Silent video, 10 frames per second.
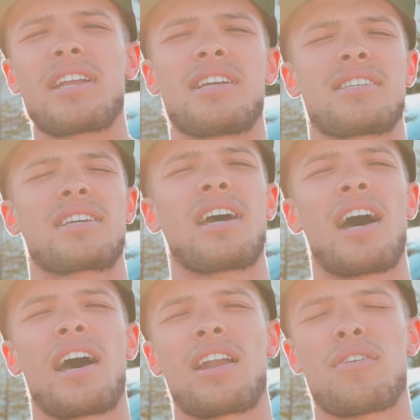It's
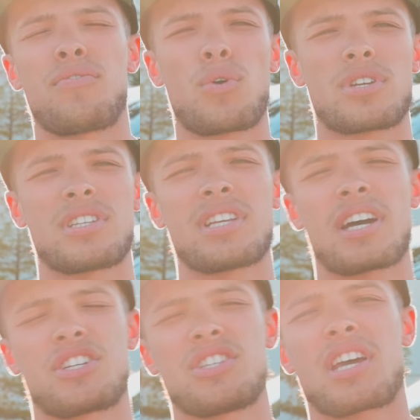got a Force
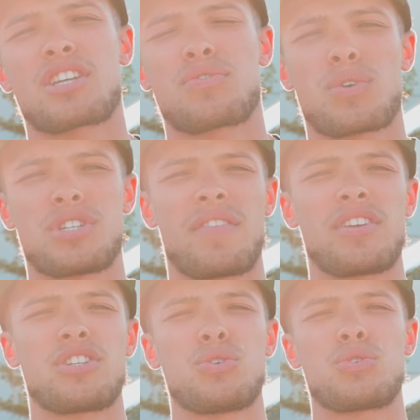Inductions
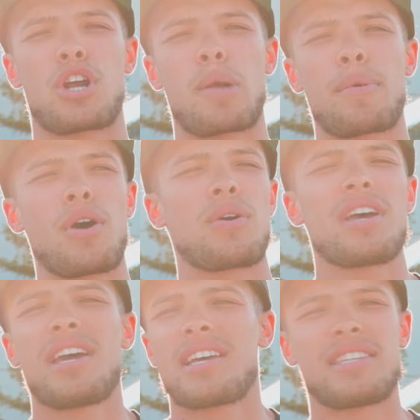S472 turbo,
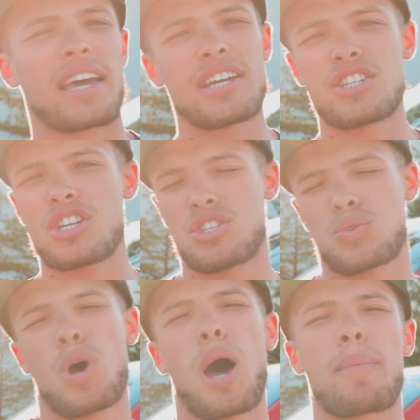second gen
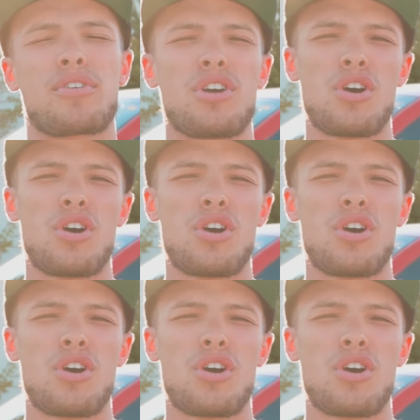swapped,